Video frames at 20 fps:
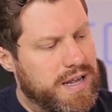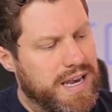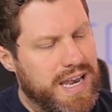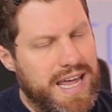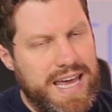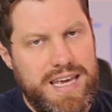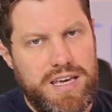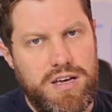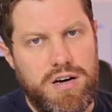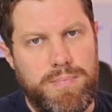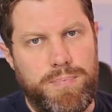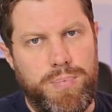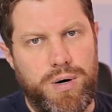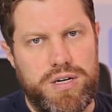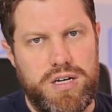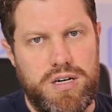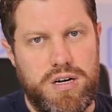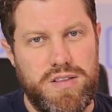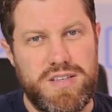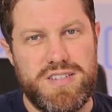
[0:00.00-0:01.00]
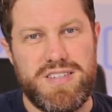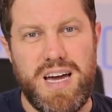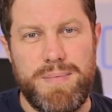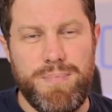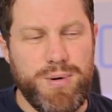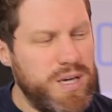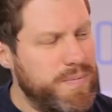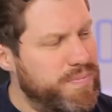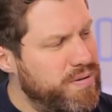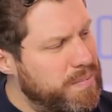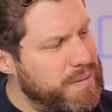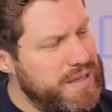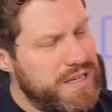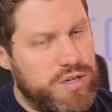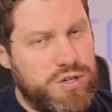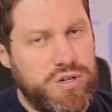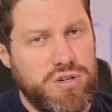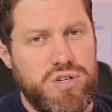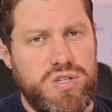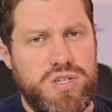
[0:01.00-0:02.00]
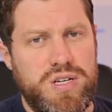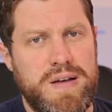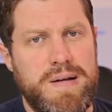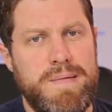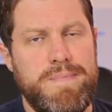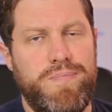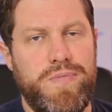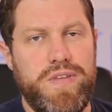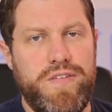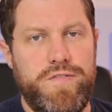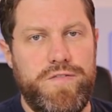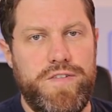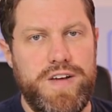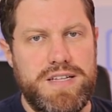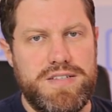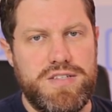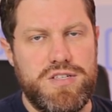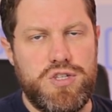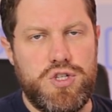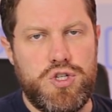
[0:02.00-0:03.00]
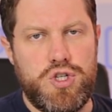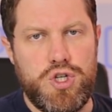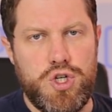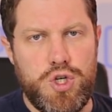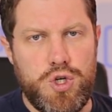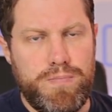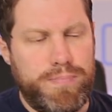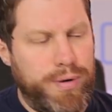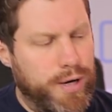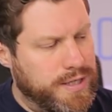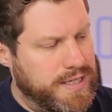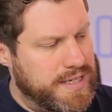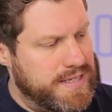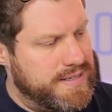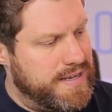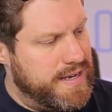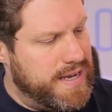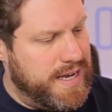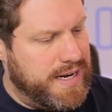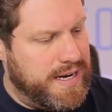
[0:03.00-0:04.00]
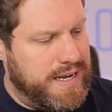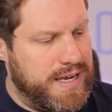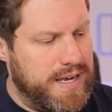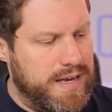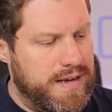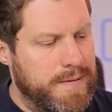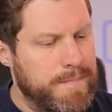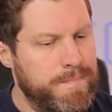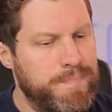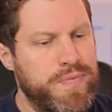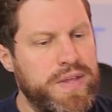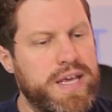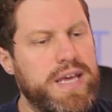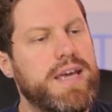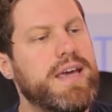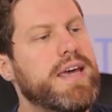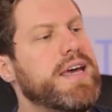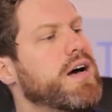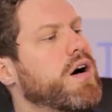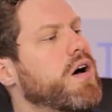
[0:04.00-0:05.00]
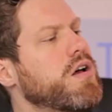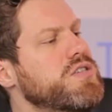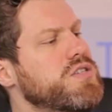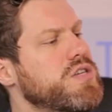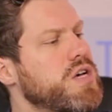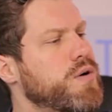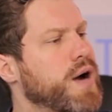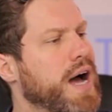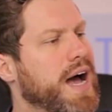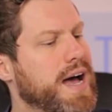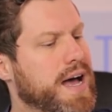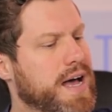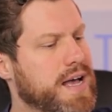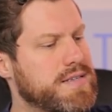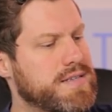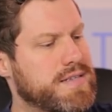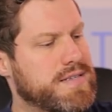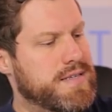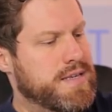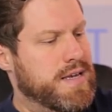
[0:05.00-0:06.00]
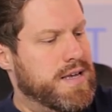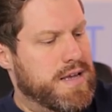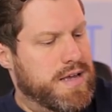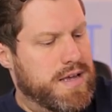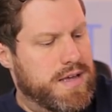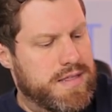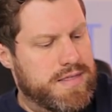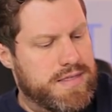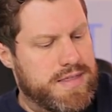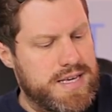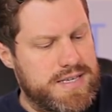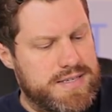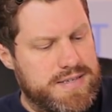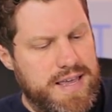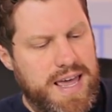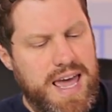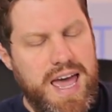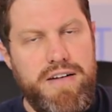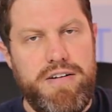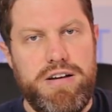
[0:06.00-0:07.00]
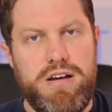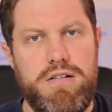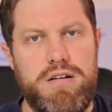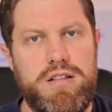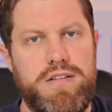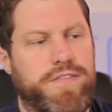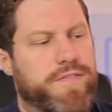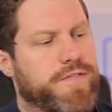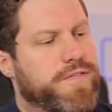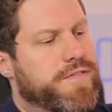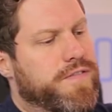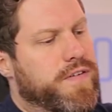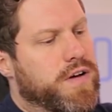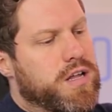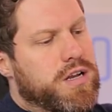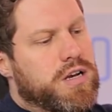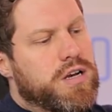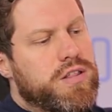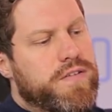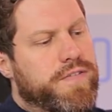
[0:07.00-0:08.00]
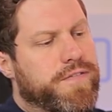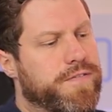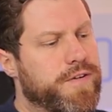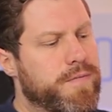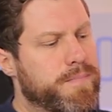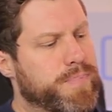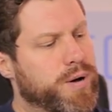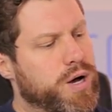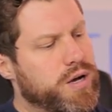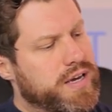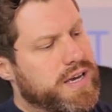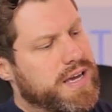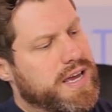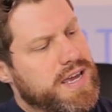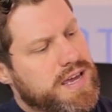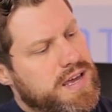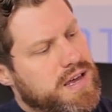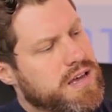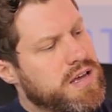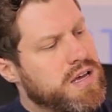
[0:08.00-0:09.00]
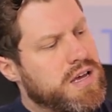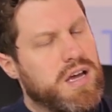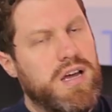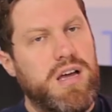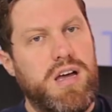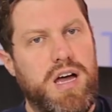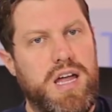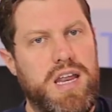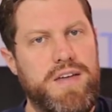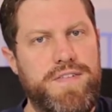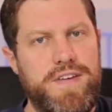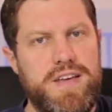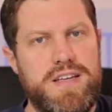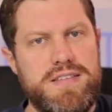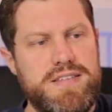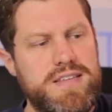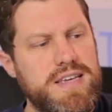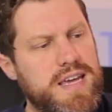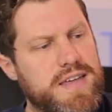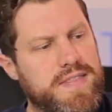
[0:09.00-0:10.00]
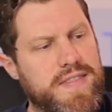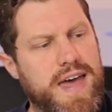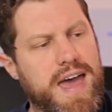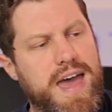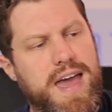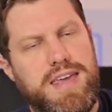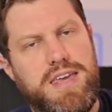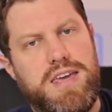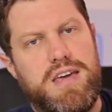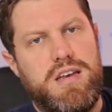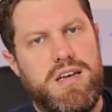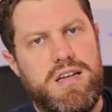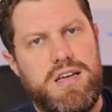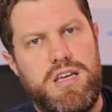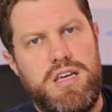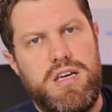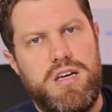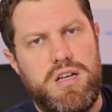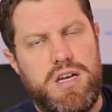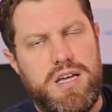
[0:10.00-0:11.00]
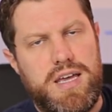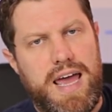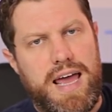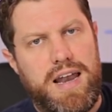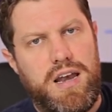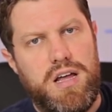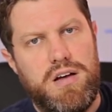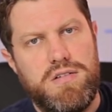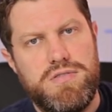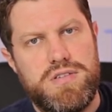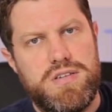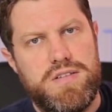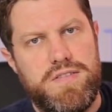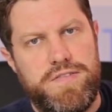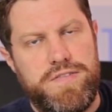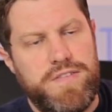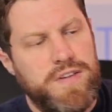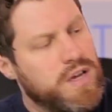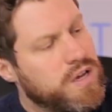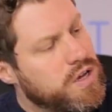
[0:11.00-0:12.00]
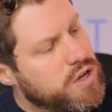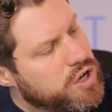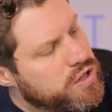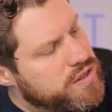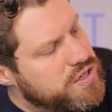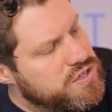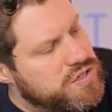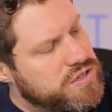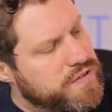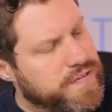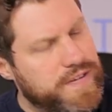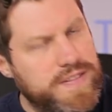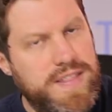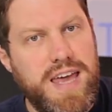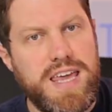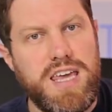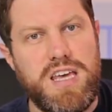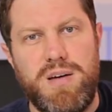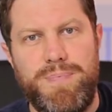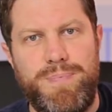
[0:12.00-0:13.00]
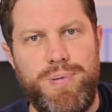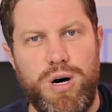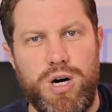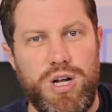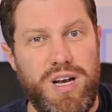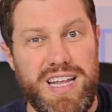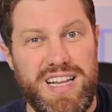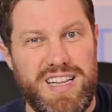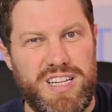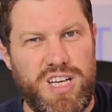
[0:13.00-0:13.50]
lay your body on the side, but you probably could fit two bodies in here. It also has this area at the another front pocket here. And if you can see in there, you're gonna get loads of other stuff in there. You could put a little